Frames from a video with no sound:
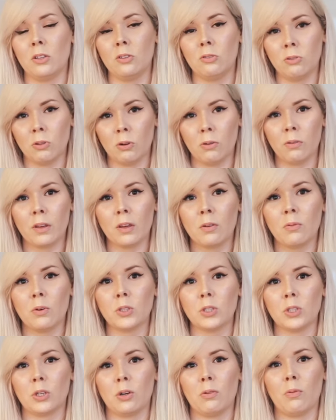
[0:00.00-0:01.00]
knowing
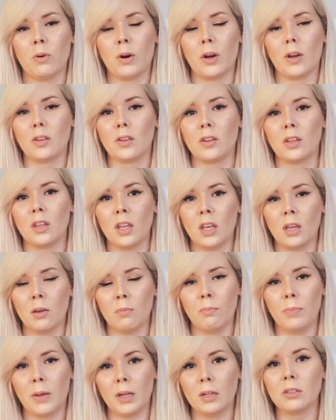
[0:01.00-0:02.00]
what you're worth,
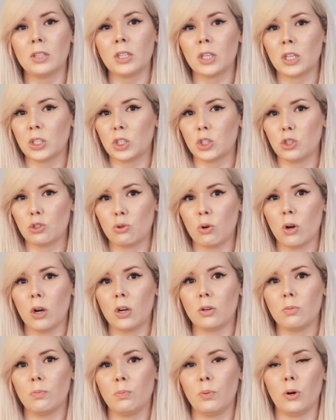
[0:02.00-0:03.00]
building a
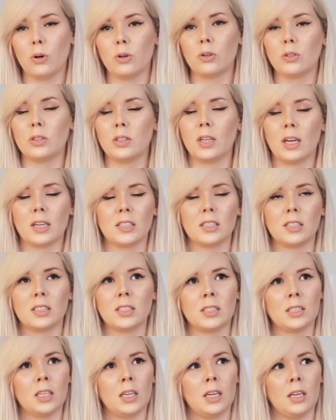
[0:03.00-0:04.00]
strong book that
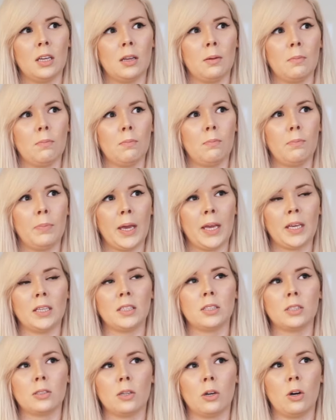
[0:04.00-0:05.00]
is
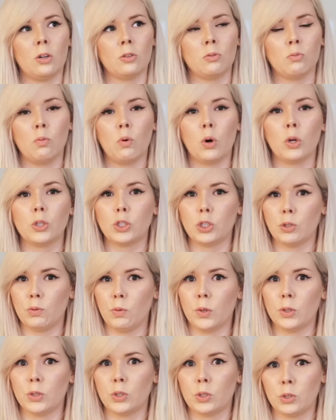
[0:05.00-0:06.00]
based on what you
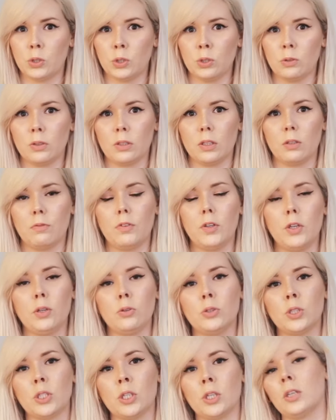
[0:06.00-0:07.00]
want to do in the
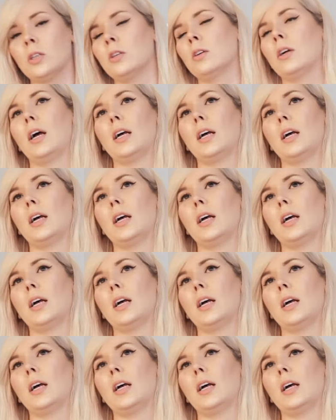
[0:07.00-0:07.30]
future.